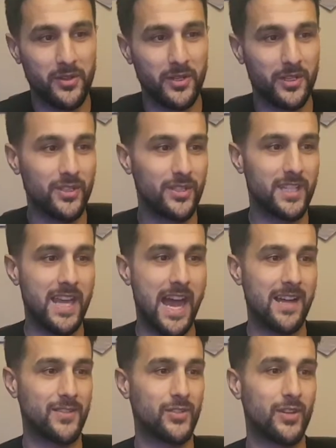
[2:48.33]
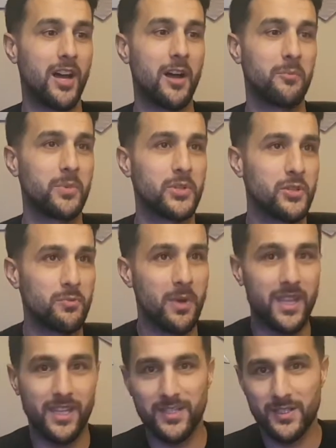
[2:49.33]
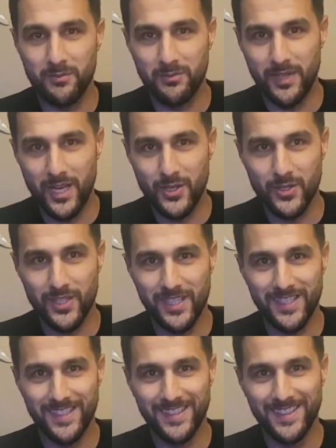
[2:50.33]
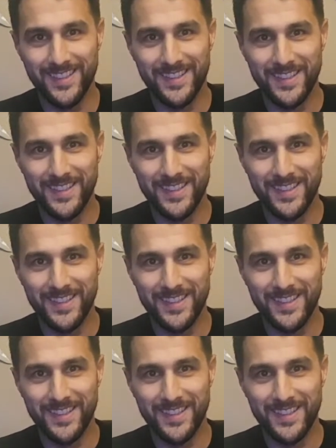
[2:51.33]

the good gas or not, but you might get some nitrogen